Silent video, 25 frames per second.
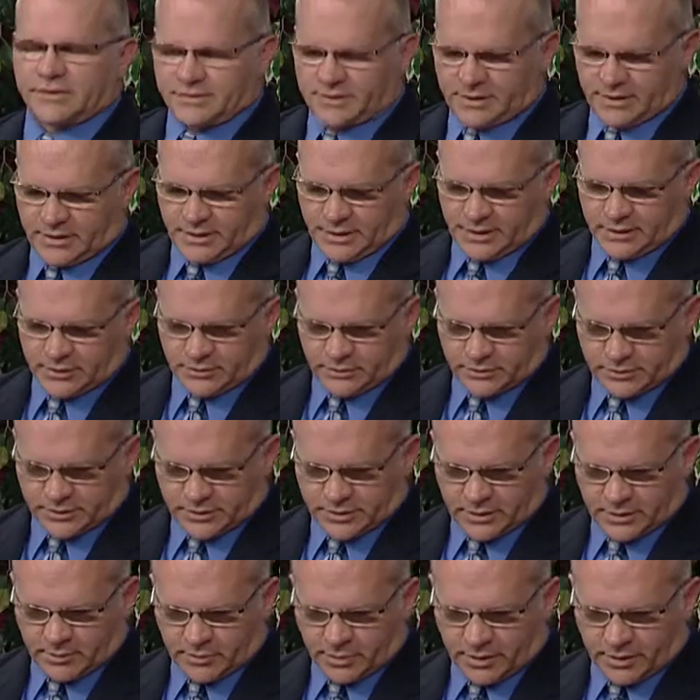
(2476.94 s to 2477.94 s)
is the
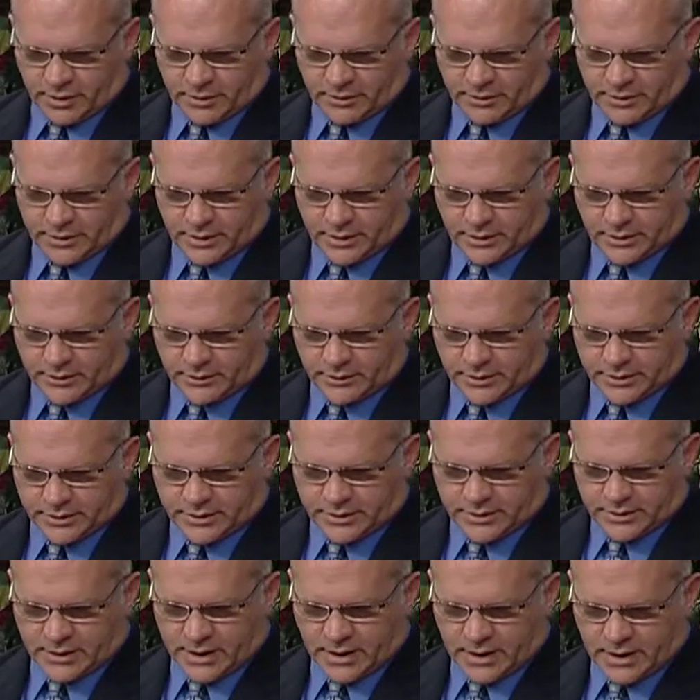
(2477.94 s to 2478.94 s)
interesting part here
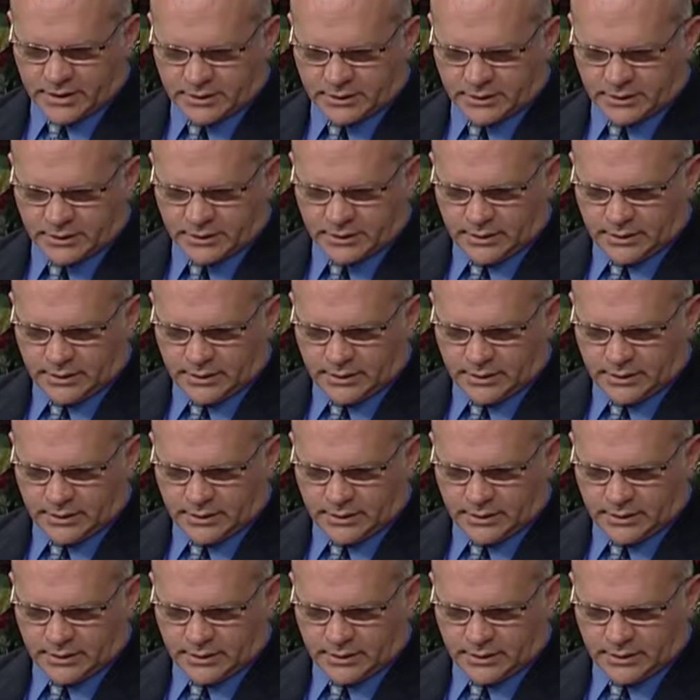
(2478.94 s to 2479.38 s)
is that